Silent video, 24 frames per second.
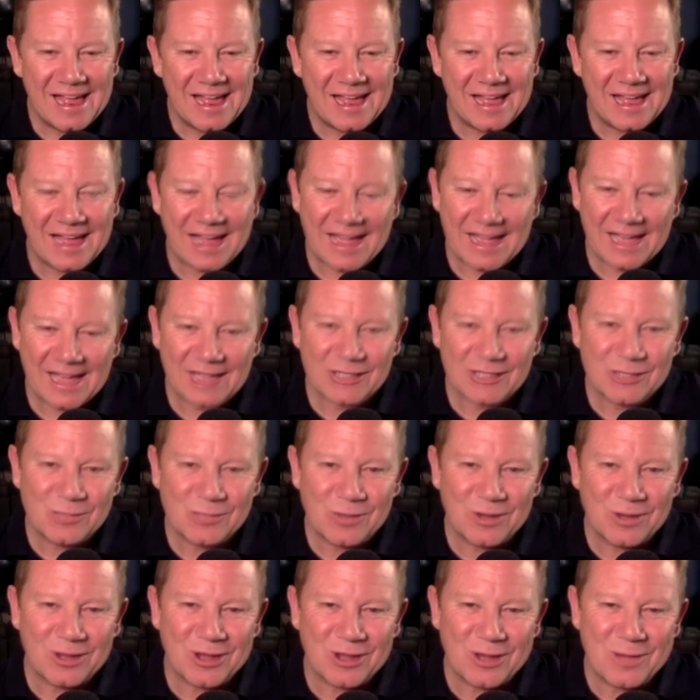I actually
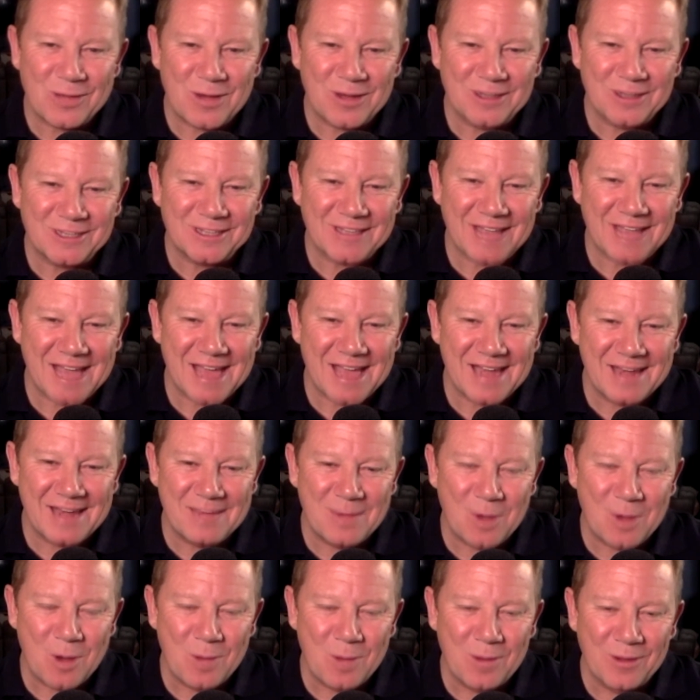want to come on to that in a
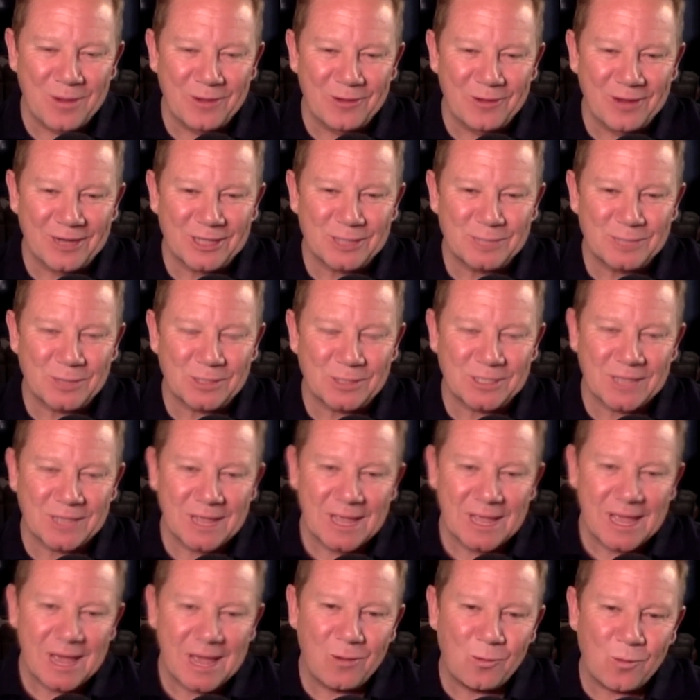moment, Rich. But
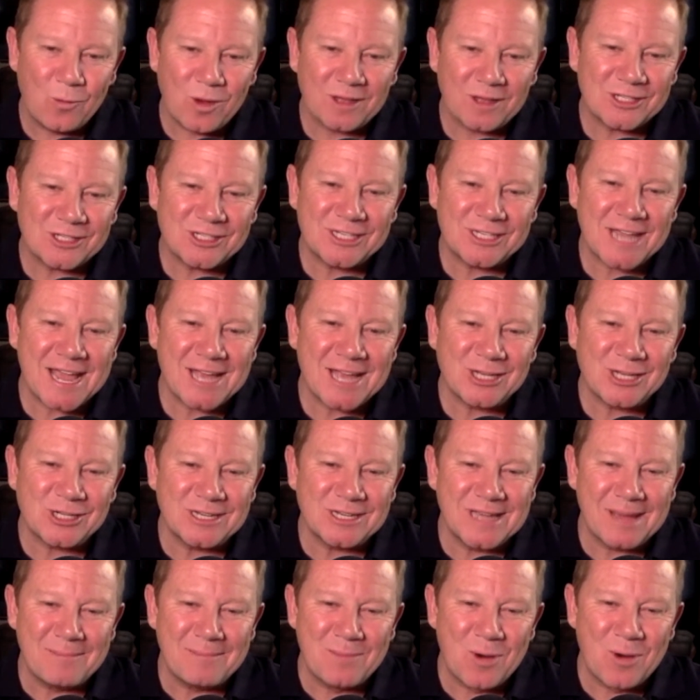at what stage in
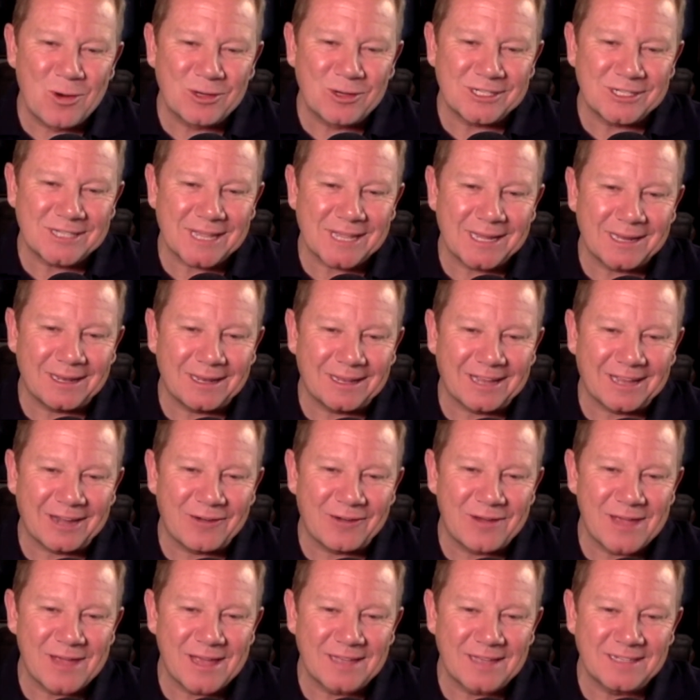your motorcycle
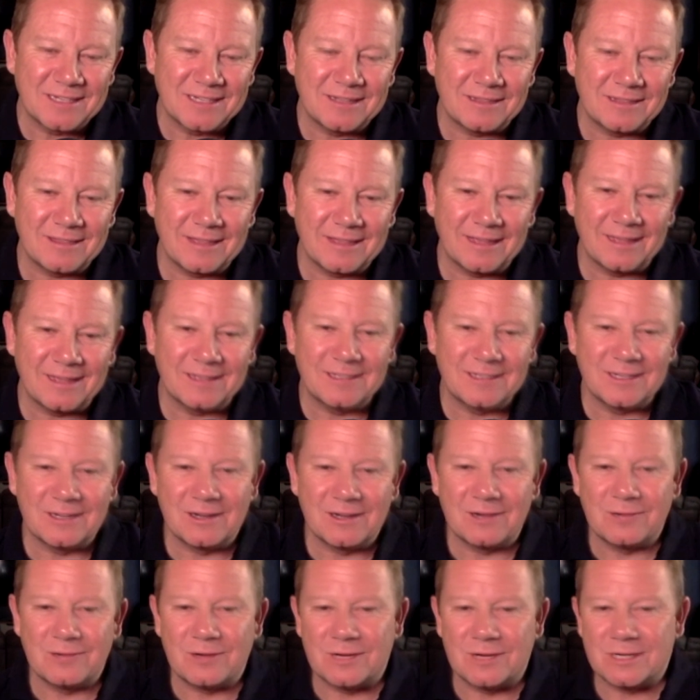career did you think, do you
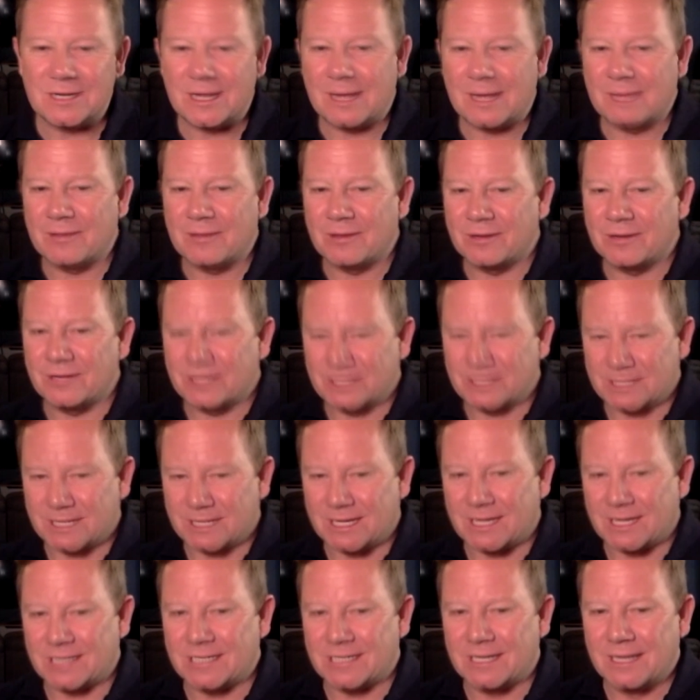know what, I'm going to
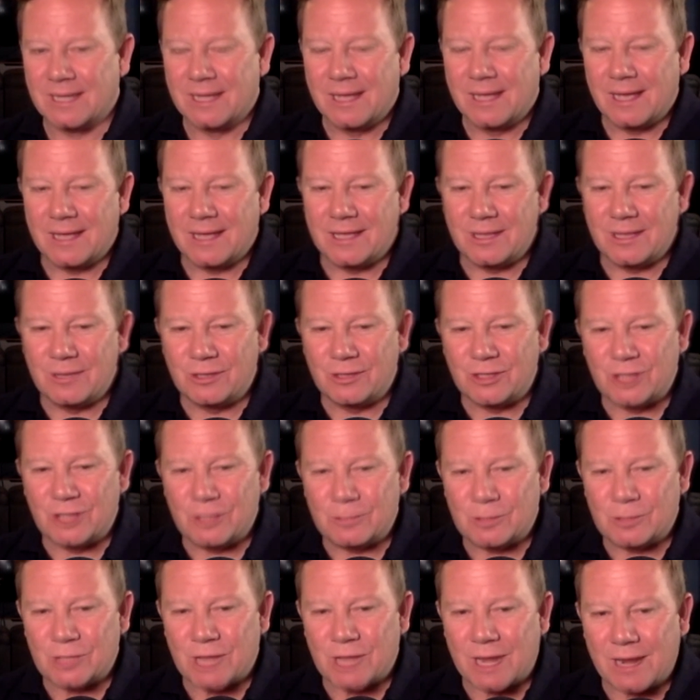start a
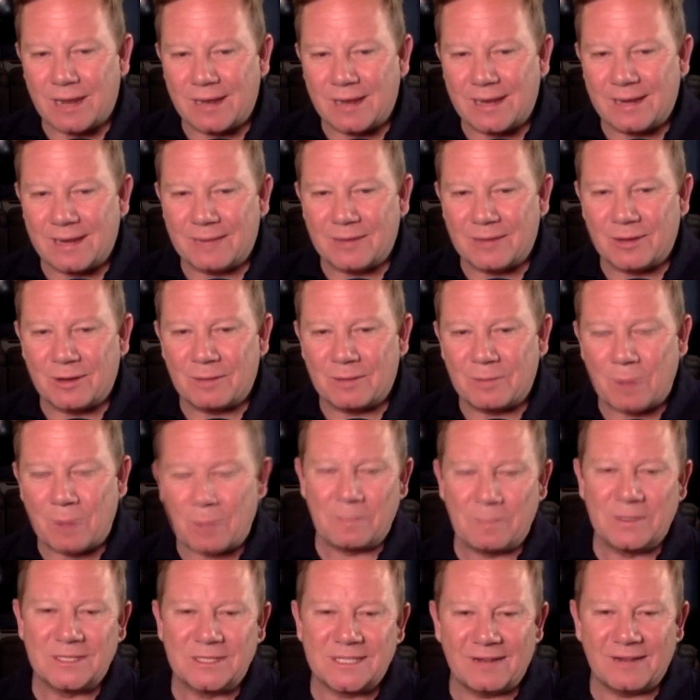YouTube channel and I'm going to
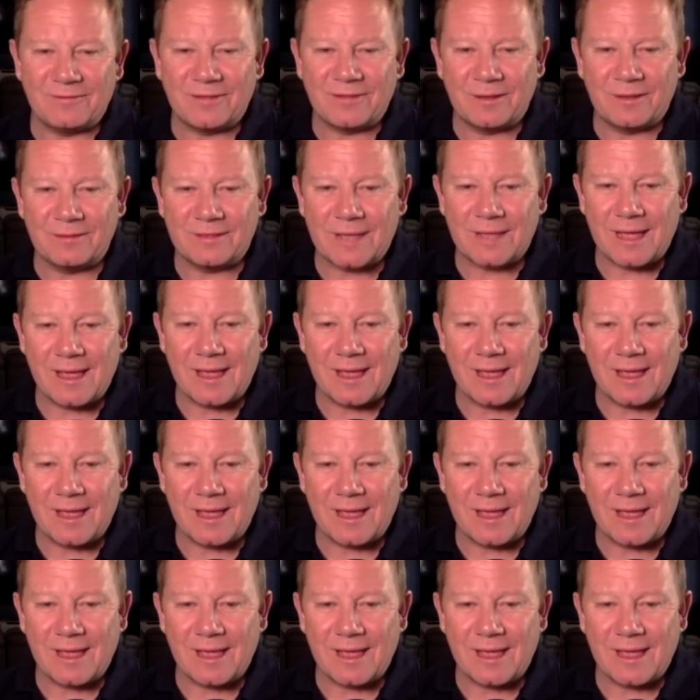put myself out there